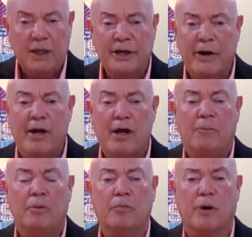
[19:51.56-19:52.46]
Gary
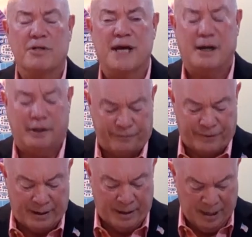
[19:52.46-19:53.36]
Hubble works out of
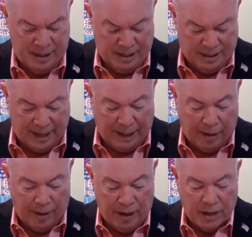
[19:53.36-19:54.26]
uh, that
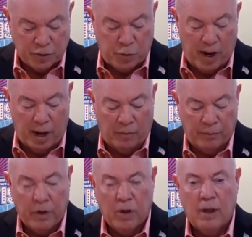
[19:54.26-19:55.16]
area as well.
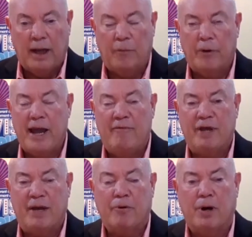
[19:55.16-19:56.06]
And we have
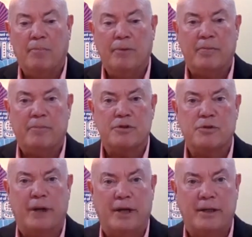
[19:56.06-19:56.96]
that property
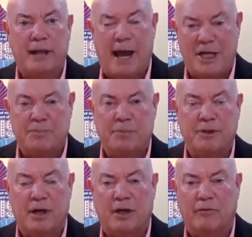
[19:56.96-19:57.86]
between Aspen,
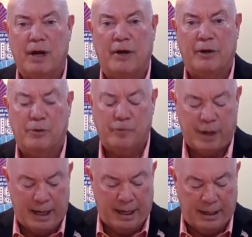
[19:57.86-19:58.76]
Colorado,
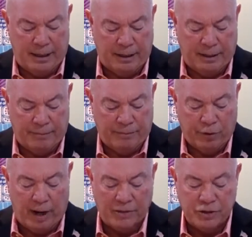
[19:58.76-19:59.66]
and uh,
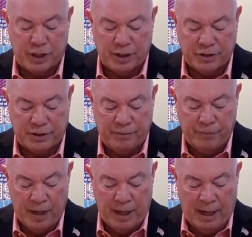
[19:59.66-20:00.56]
Grand Junction.
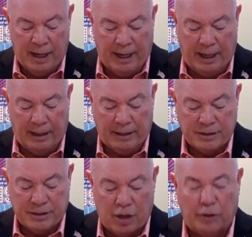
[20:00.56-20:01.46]
And
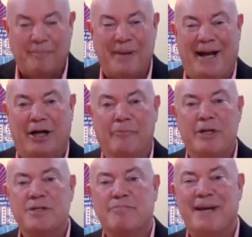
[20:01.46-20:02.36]
it's called
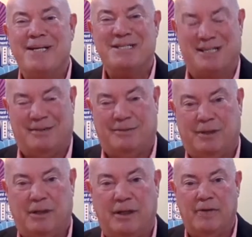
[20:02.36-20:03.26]
Battlement Mesa.
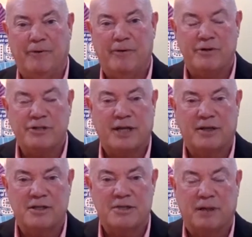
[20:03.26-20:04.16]
I'd for you to check
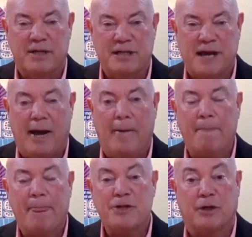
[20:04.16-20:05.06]
this place out.
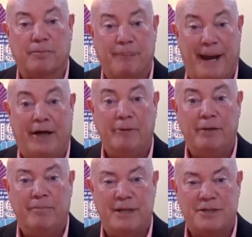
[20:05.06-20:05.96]
It's called
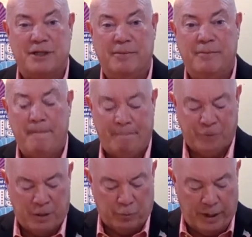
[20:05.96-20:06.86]
Battlement Mesa.
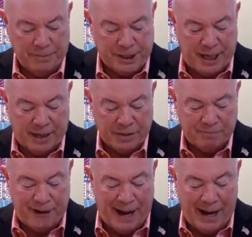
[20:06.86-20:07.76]
The website is
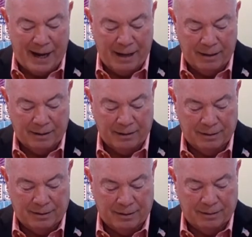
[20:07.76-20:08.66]
buy
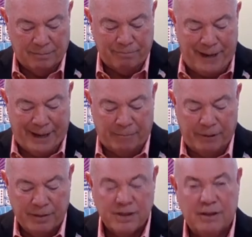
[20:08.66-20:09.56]

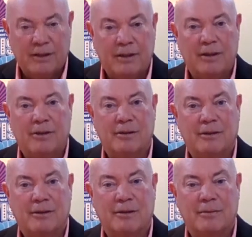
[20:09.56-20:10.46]

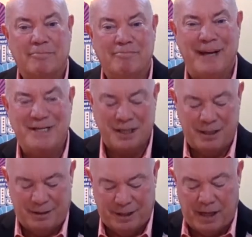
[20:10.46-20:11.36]

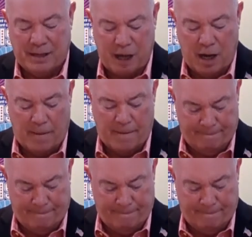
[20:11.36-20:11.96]
battlementmesa.com.